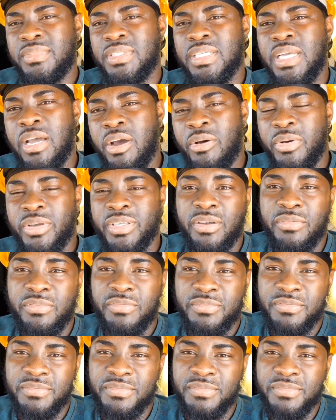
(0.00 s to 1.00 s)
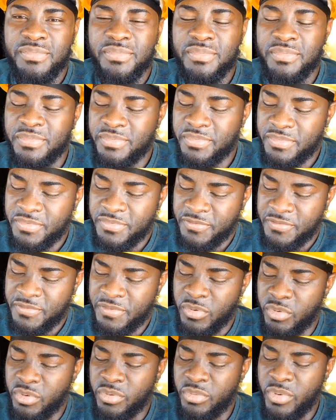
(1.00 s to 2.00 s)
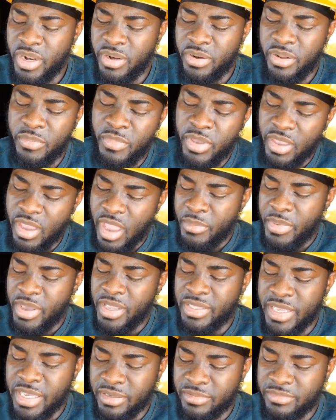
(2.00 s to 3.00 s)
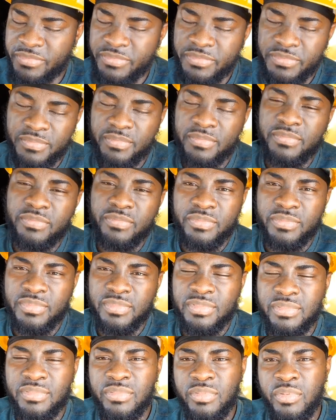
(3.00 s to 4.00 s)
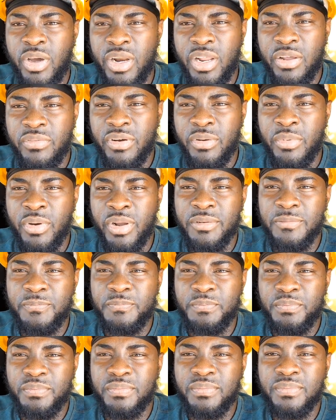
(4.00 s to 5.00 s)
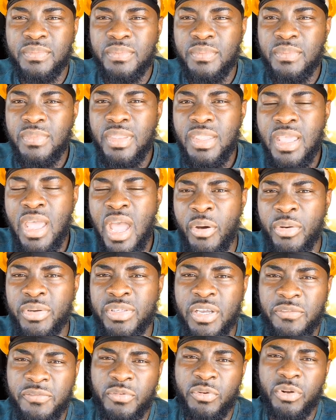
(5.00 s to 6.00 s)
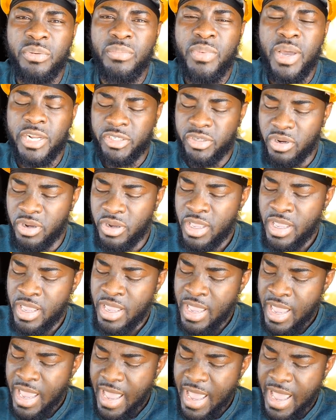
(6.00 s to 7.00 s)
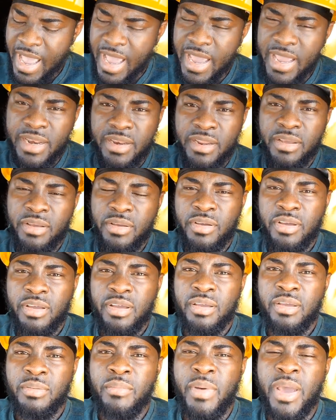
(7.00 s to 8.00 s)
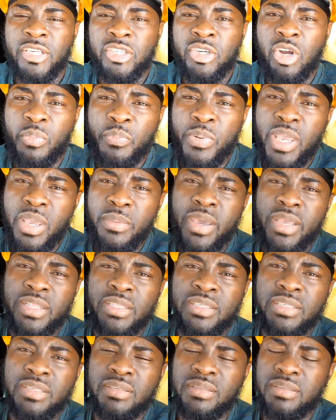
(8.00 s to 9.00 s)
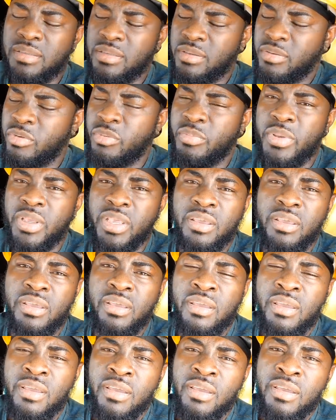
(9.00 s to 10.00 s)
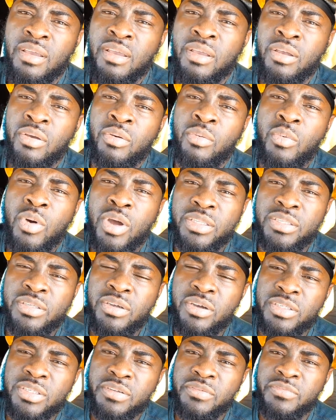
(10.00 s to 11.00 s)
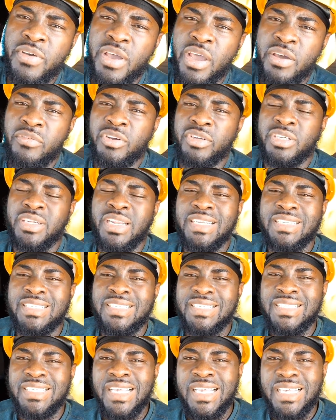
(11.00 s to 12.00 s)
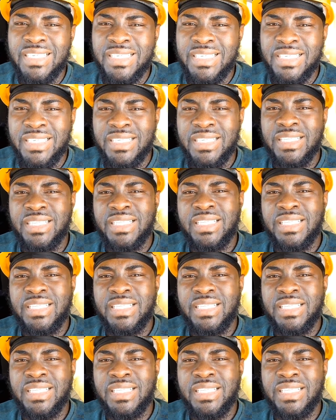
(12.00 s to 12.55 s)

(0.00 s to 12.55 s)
I always have food. Well, I may, I may take whatever, but I always have food in my truck. And my truck payments would be 1560